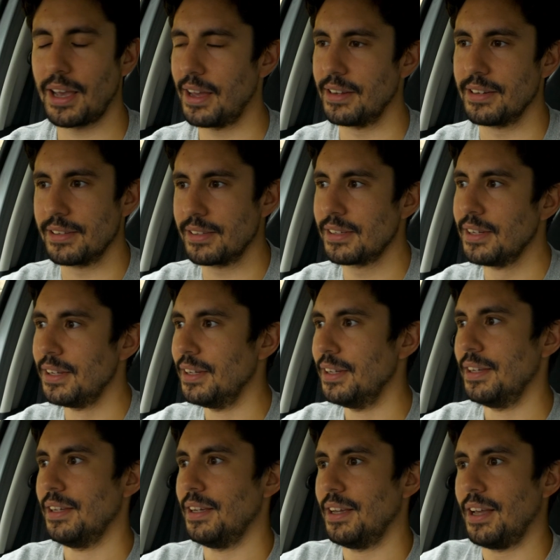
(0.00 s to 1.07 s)
And
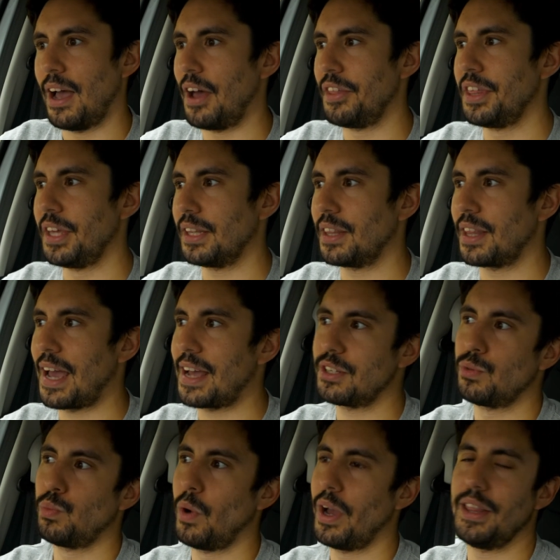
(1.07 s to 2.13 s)
I think
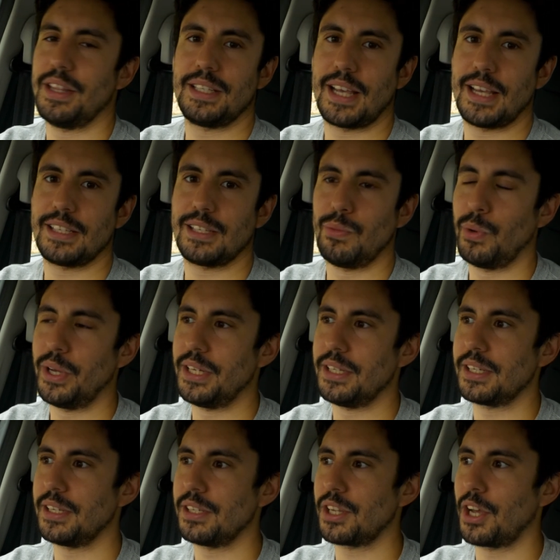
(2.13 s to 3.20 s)
that's where the Tesla
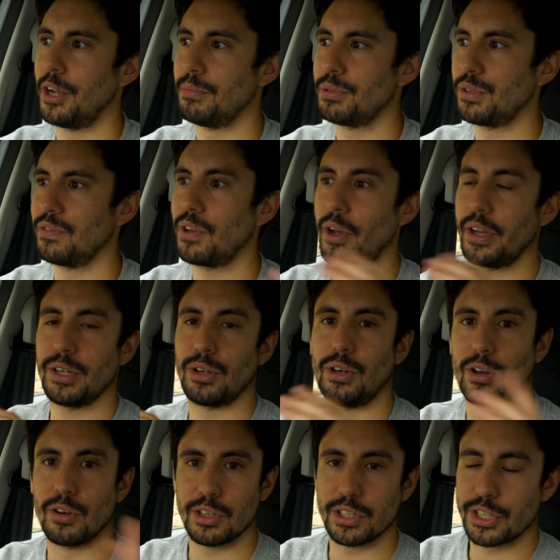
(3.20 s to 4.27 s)
wins in terms of going on
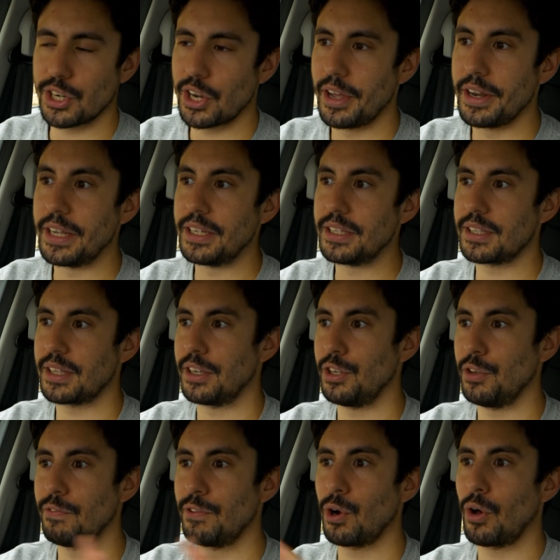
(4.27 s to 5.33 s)
longer journeys, that
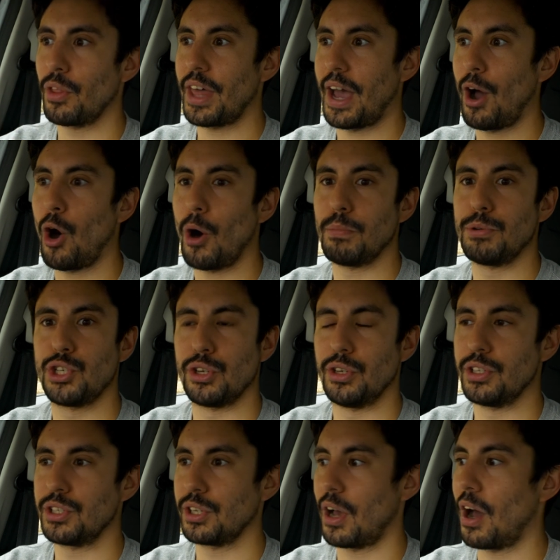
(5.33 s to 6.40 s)
you've got that
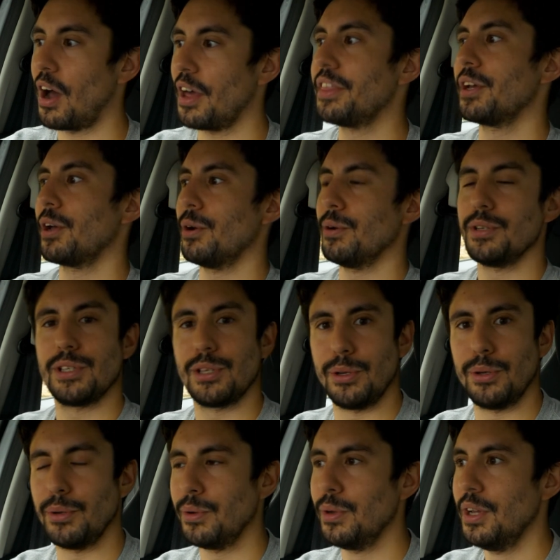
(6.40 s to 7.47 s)
option to either go
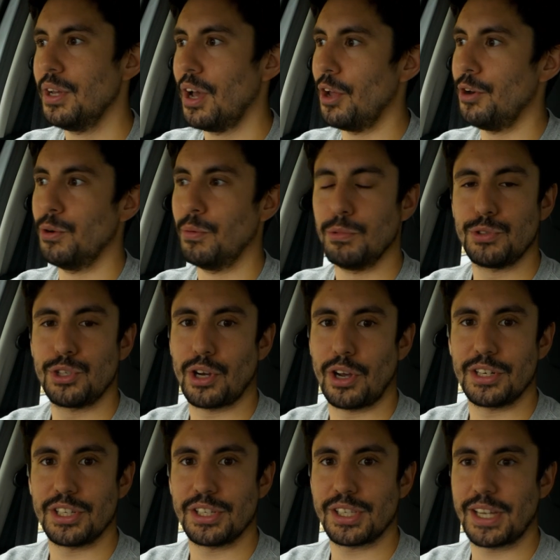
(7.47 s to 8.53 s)
to a normal
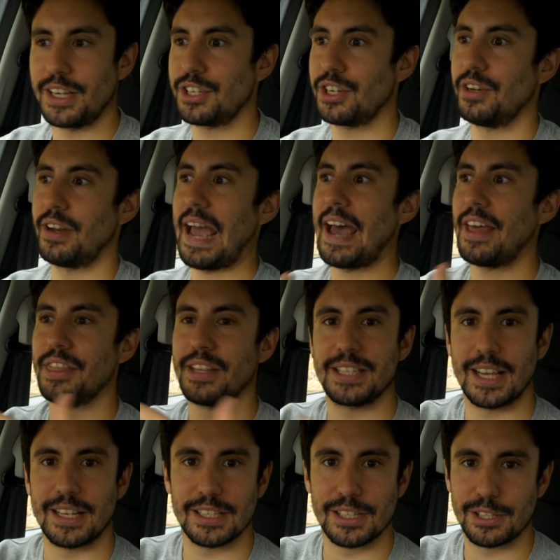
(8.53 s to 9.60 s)
charging station and the
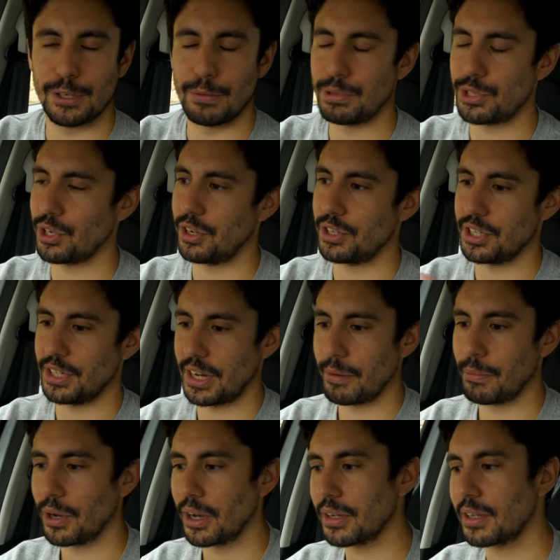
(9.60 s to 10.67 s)
Tesla supercharging
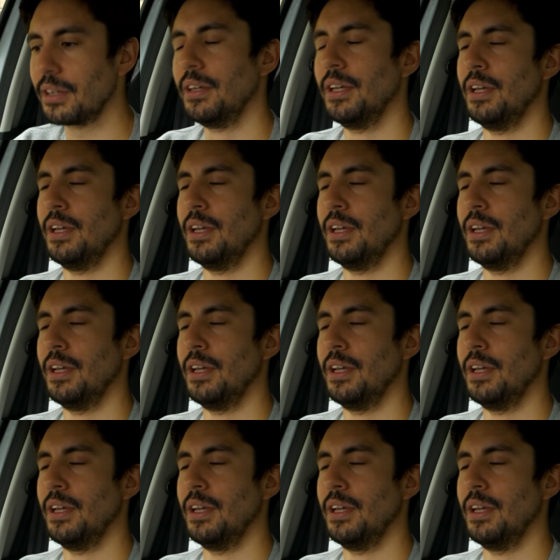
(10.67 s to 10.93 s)
network.